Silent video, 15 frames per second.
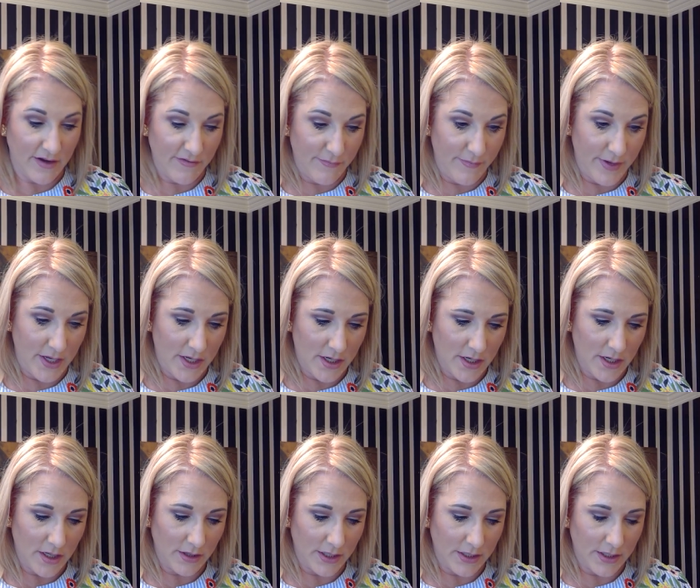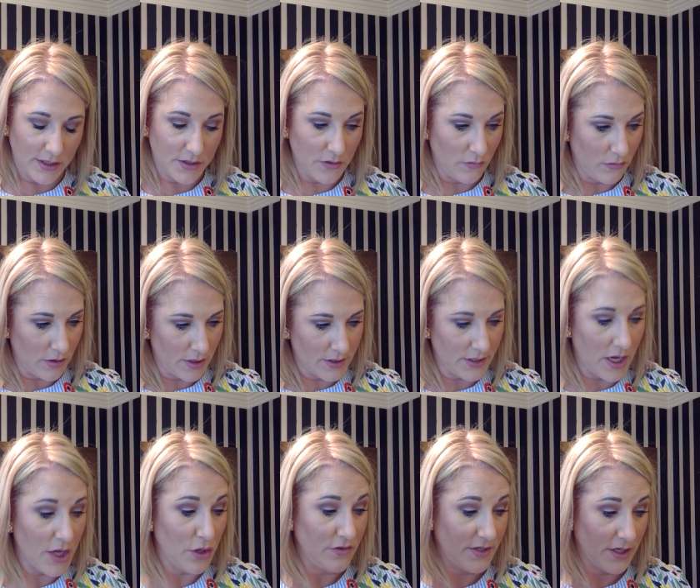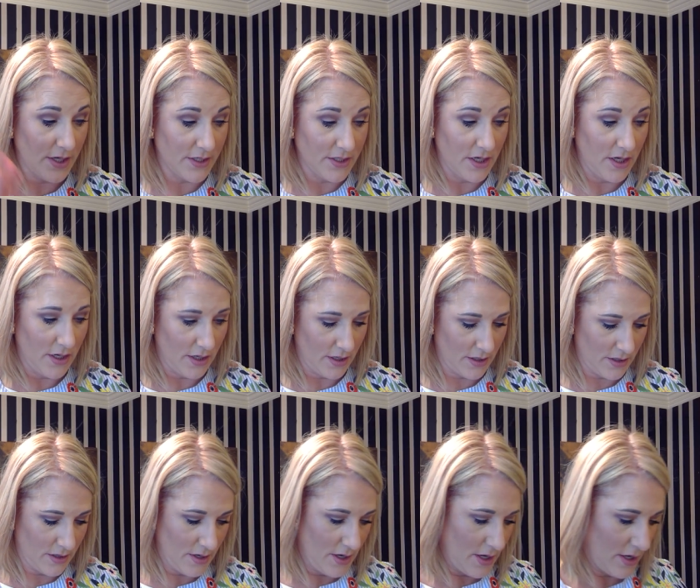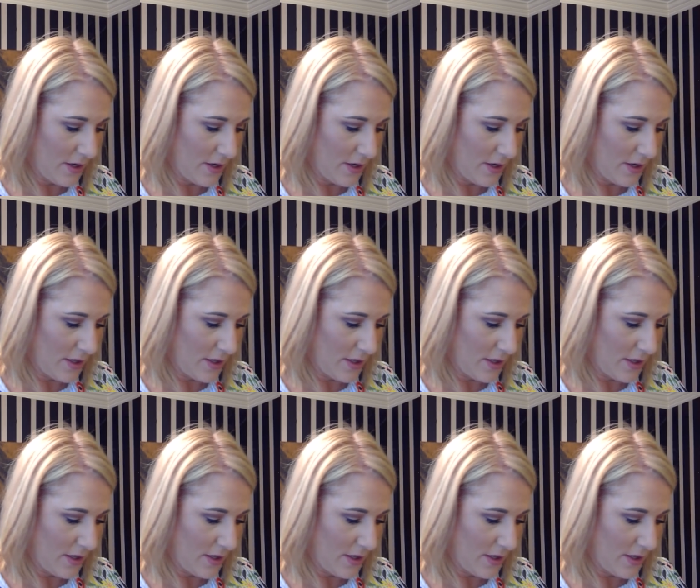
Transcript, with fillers: I've been leaning towards and using a ton